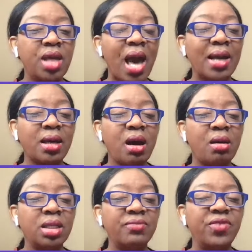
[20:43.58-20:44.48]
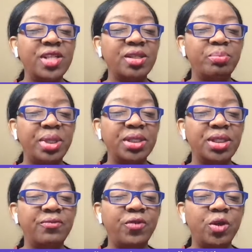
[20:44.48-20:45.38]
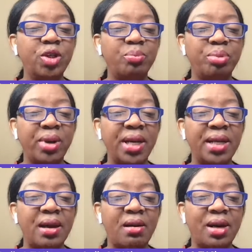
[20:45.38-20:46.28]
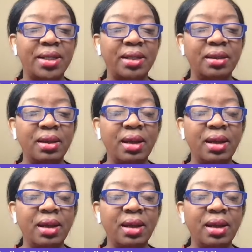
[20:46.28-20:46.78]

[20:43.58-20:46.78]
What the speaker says: I call it visibility for your brand audit.